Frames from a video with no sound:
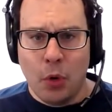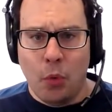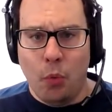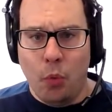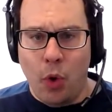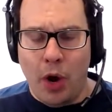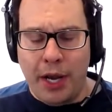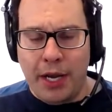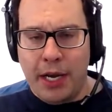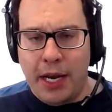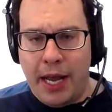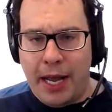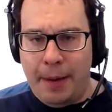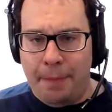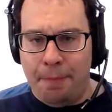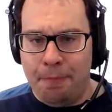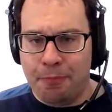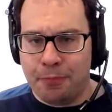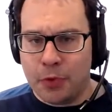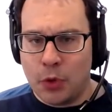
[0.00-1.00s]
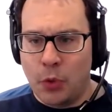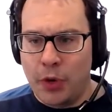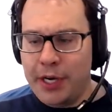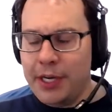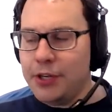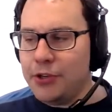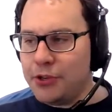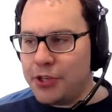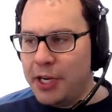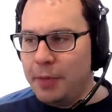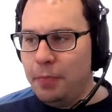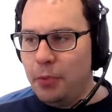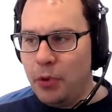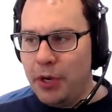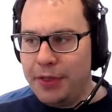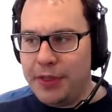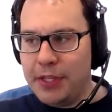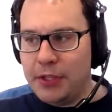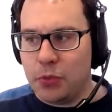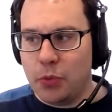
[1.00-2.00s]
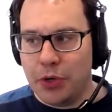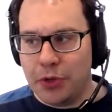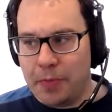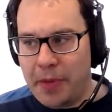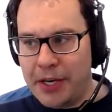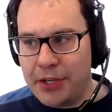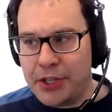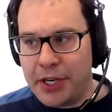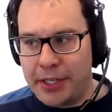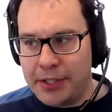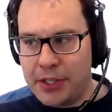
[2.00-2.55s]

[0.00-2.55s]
One interesting point that's worth mentioning,